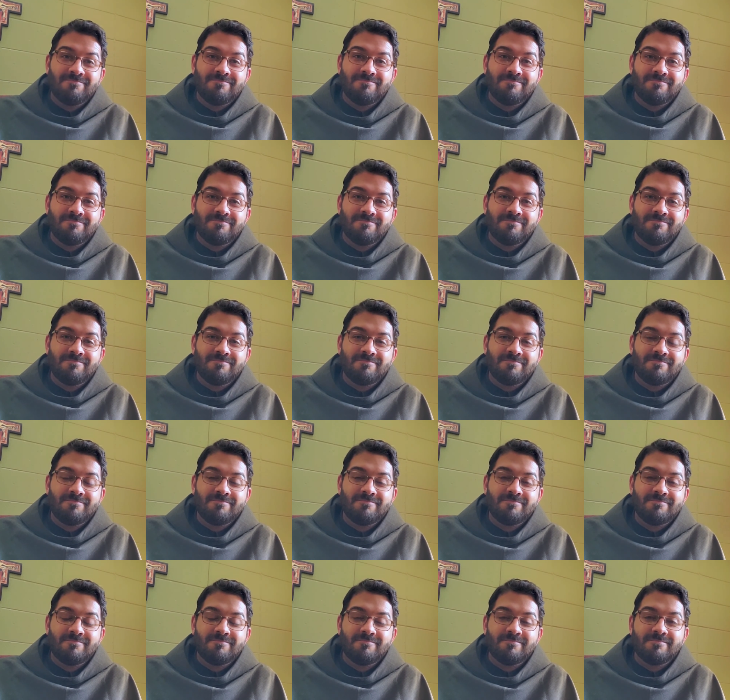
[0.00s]

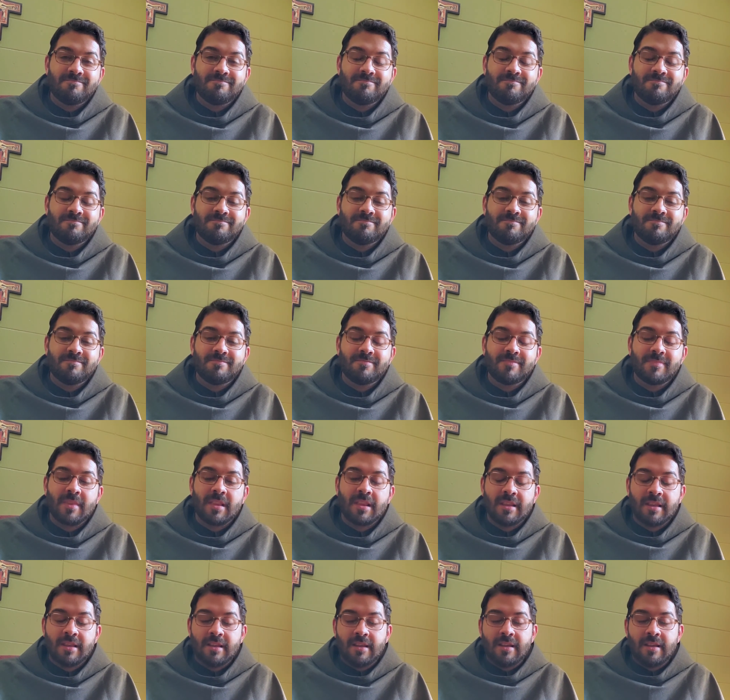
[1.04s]
(silence)